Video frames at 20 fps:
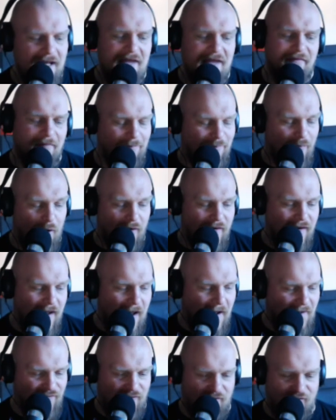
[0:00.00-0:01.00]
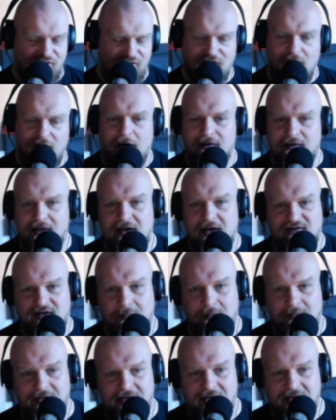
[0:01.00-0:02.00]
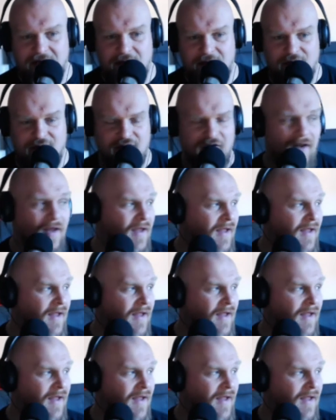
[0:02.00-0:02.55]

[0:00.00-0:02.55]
even podcasts that have started in the last couple of years,